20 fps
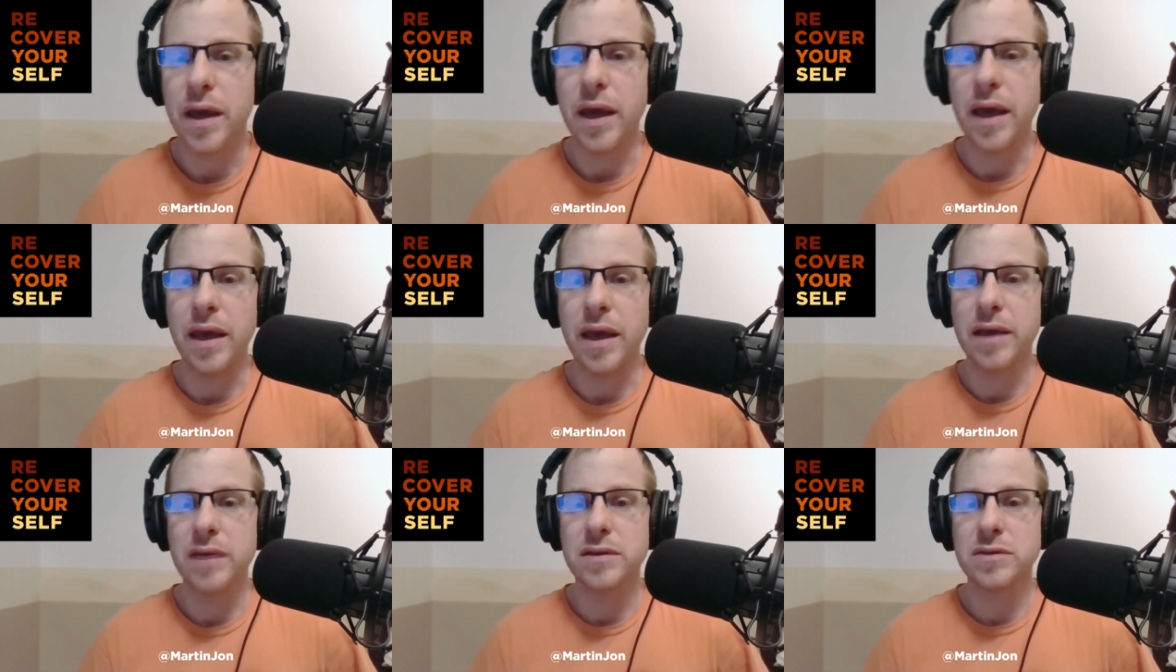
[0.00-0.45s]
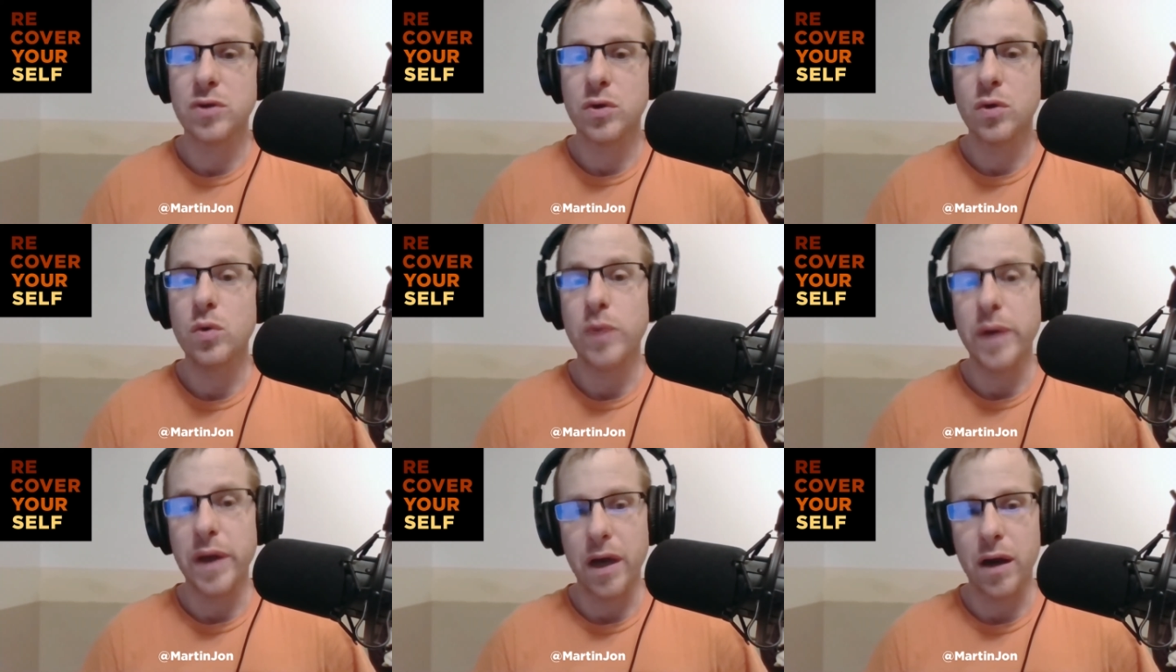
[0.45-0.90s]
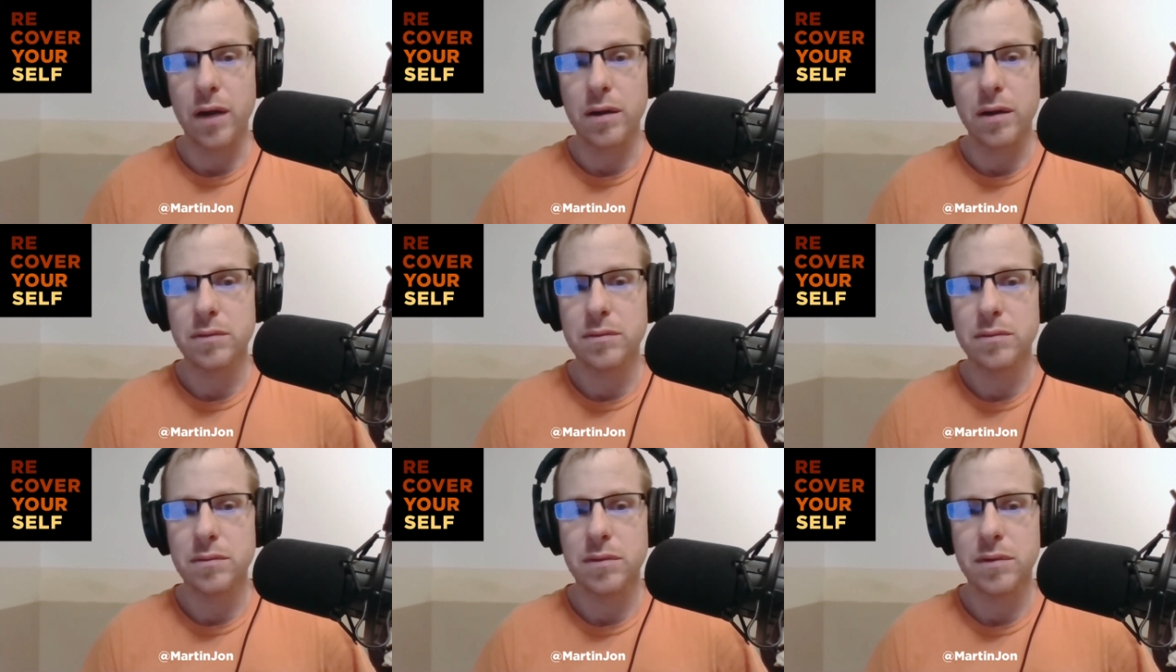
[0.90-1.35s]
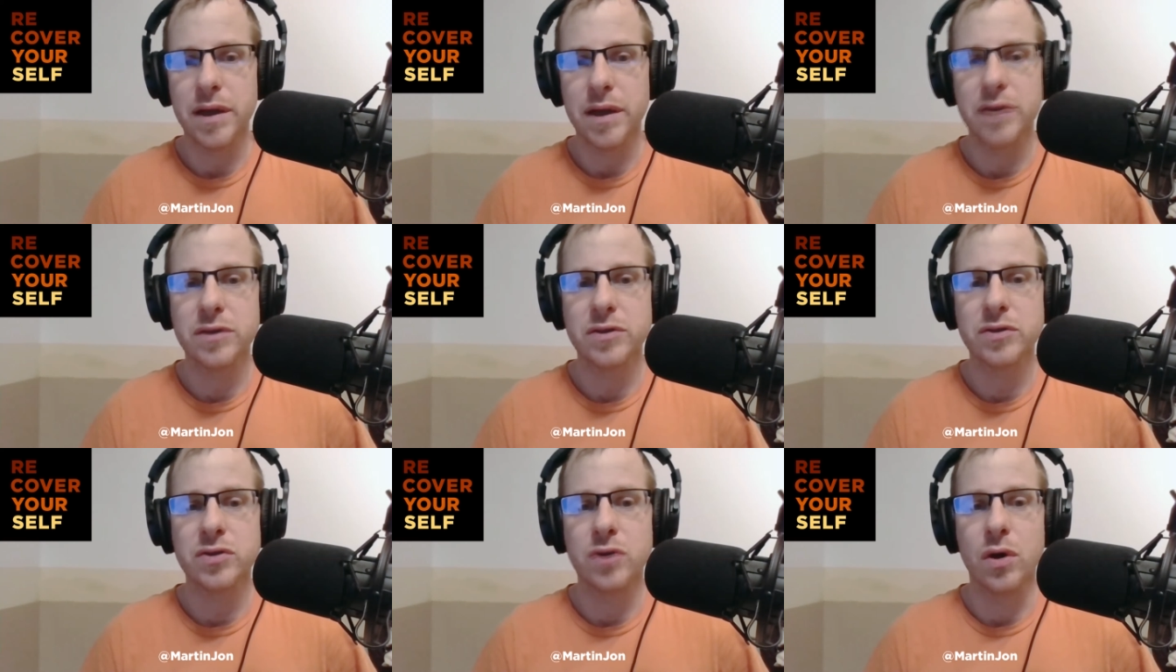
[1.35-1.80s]
is who we are,
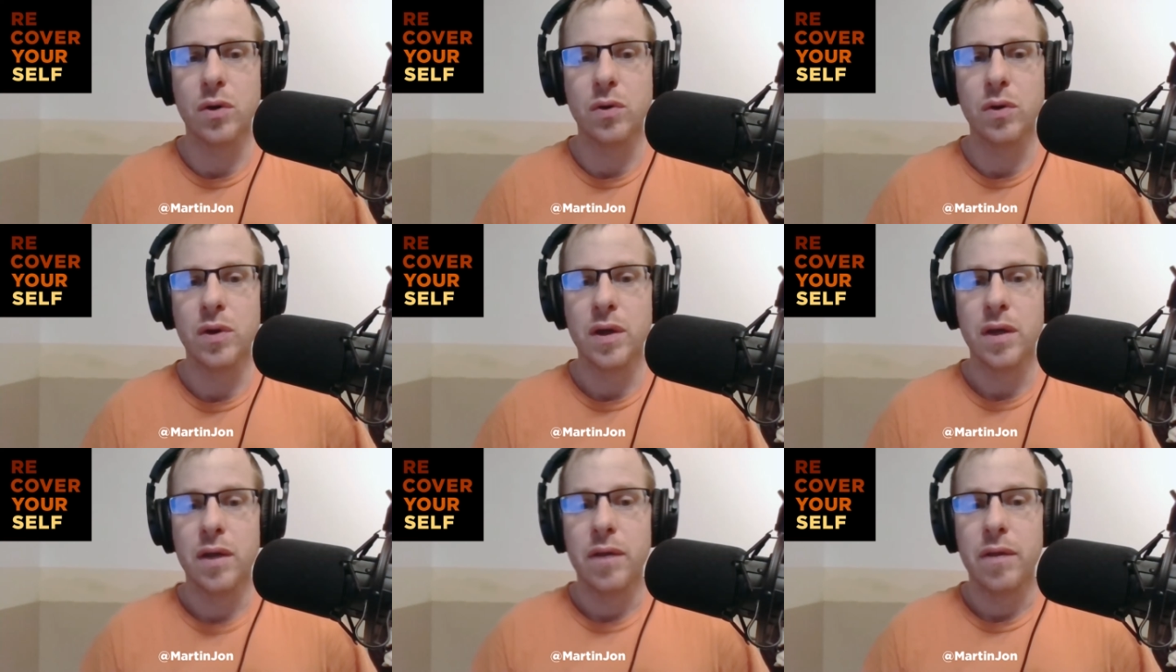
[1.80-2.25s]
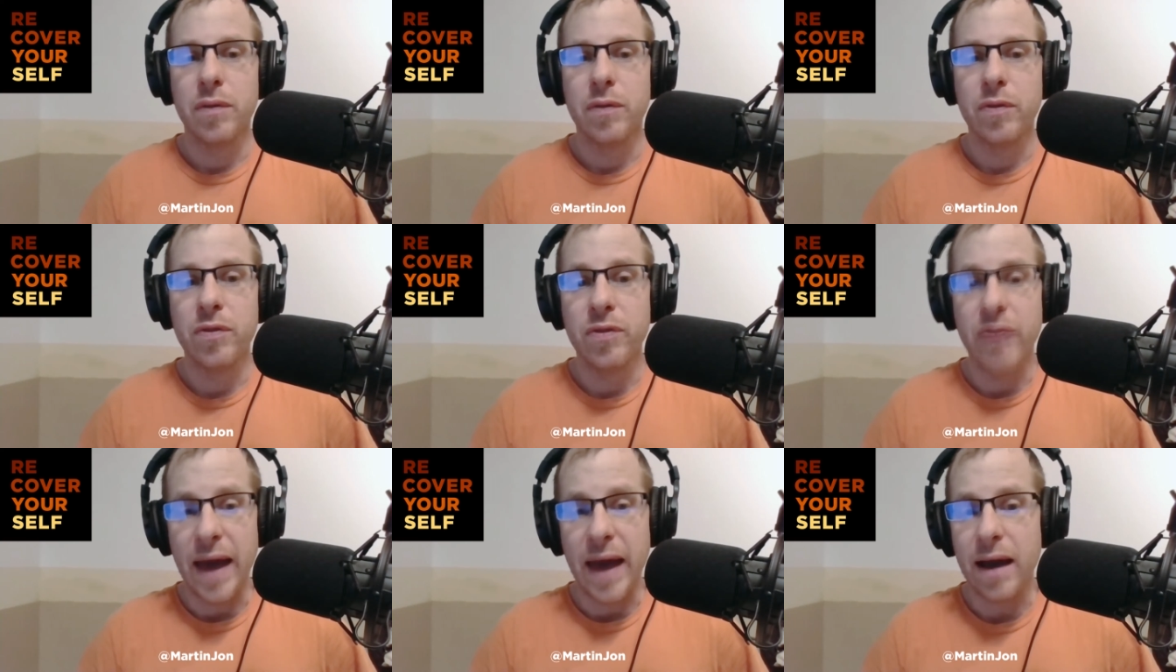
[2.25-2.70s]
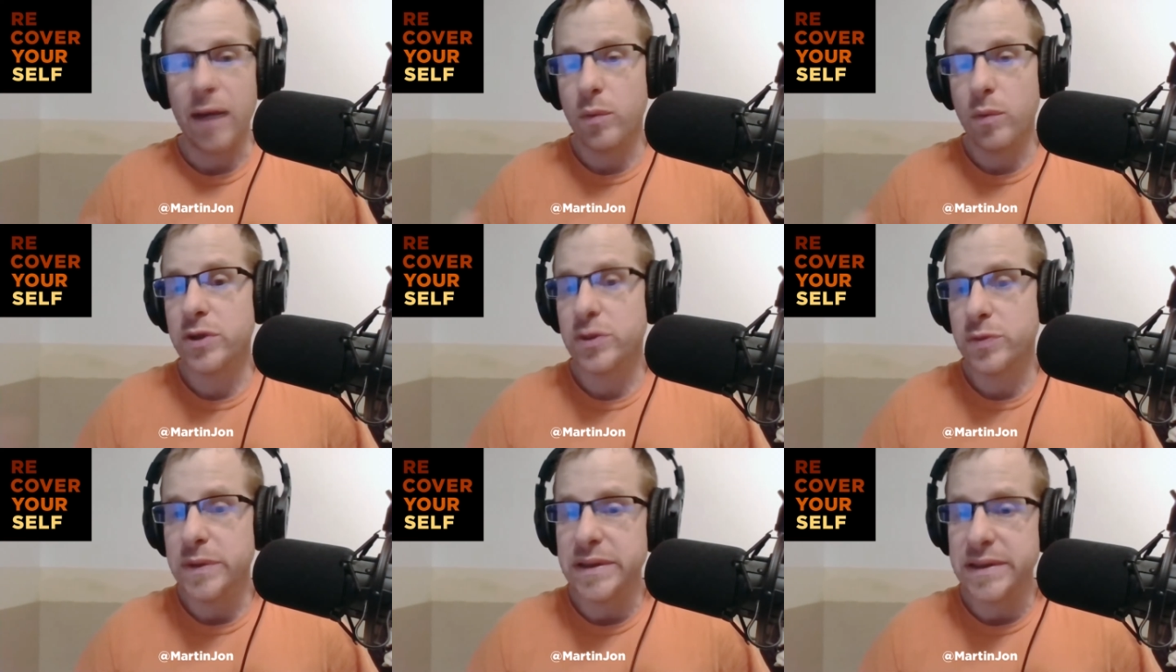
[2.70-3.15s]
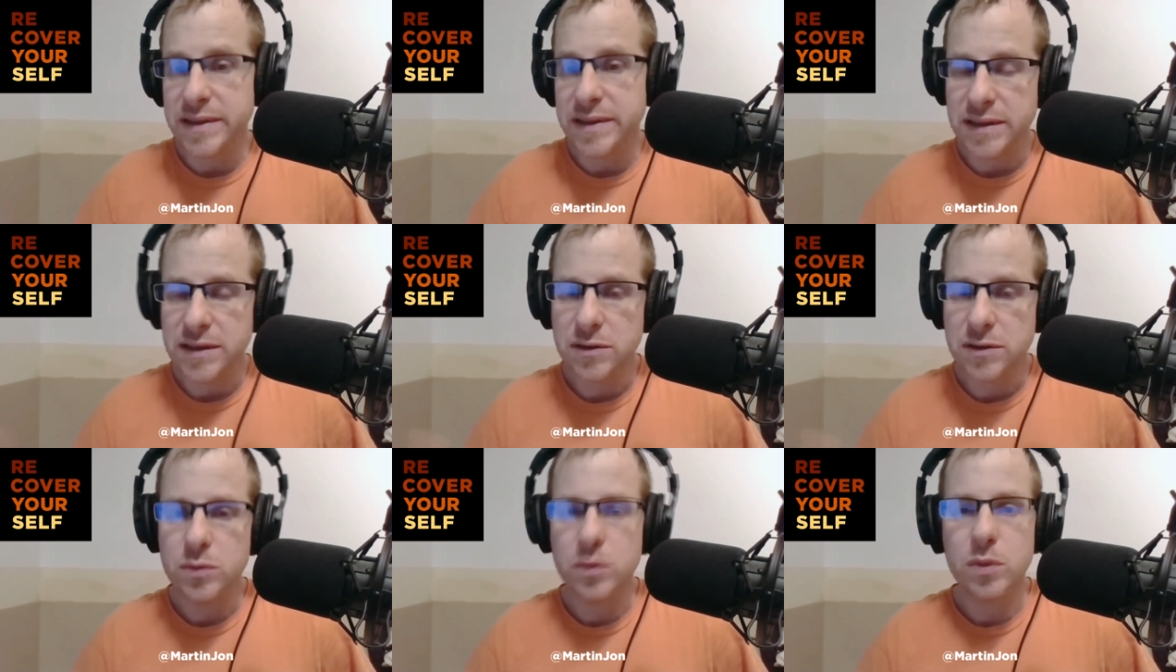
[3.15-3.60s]
right? So that which we
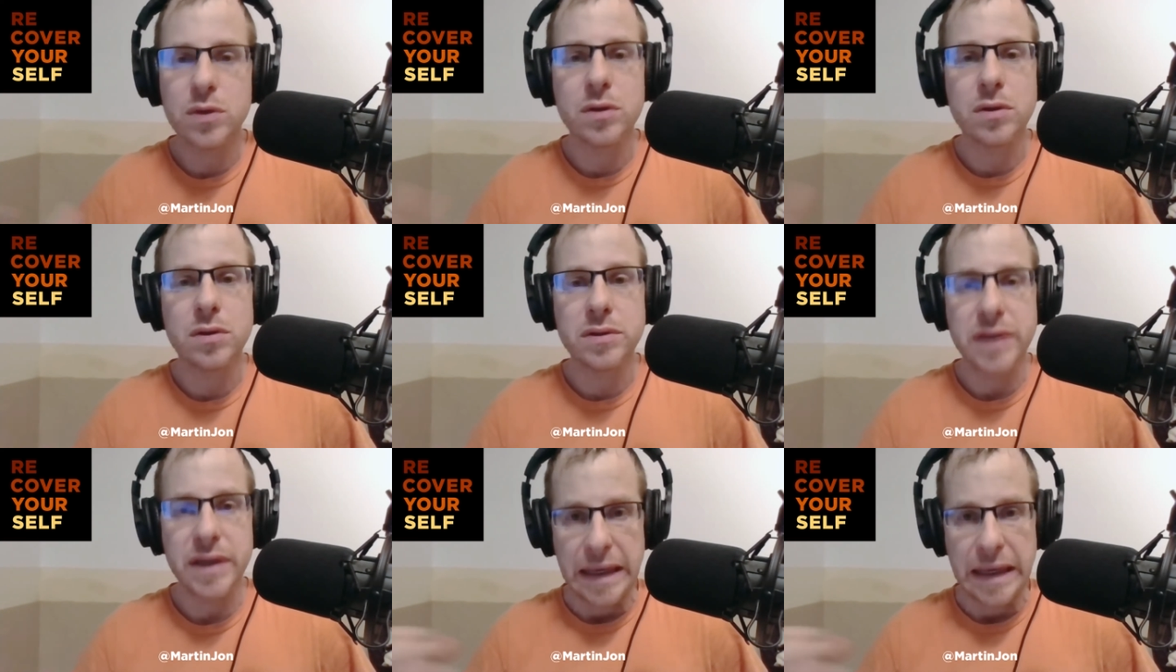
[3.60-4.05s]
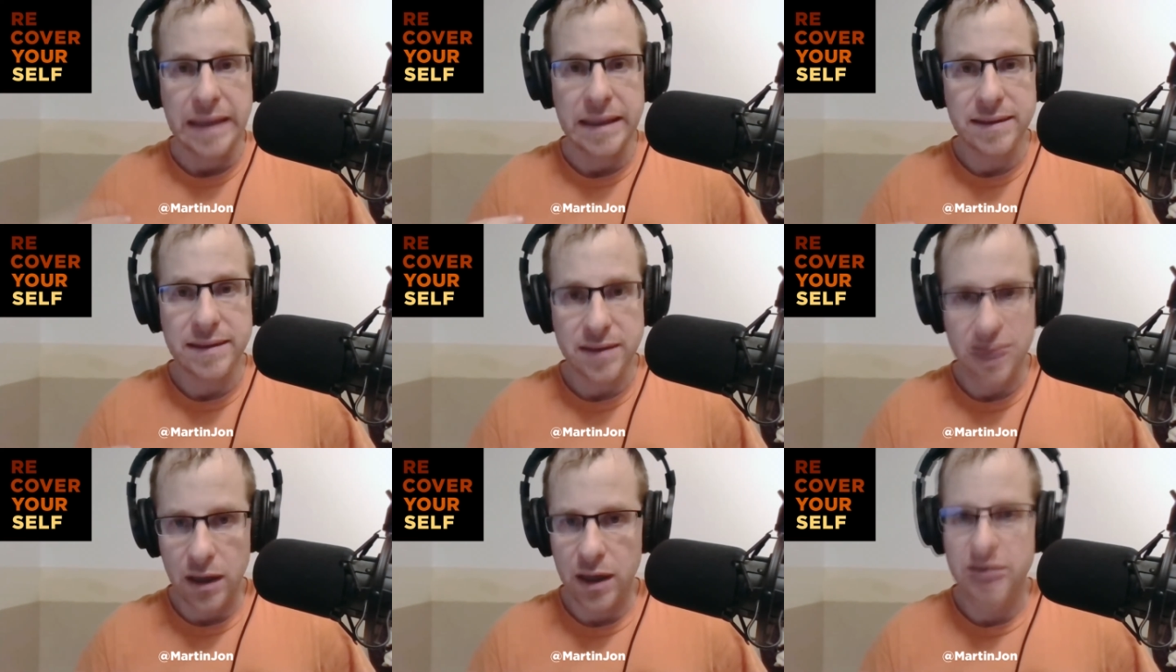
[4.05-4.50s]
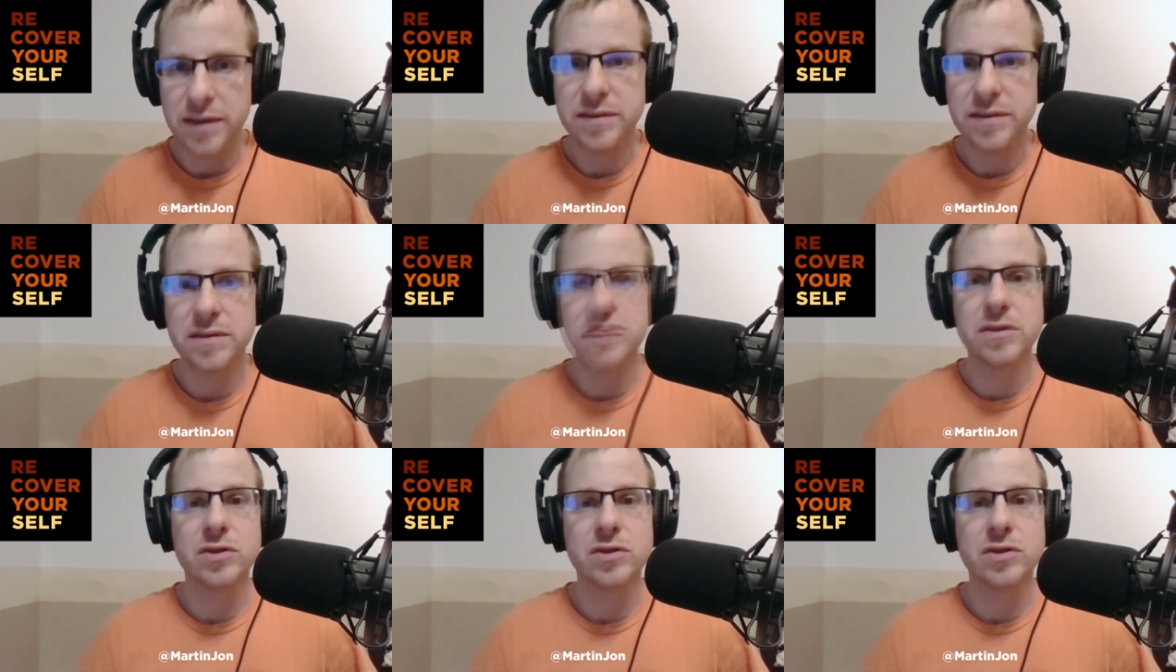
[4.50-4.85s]
see in the world is us.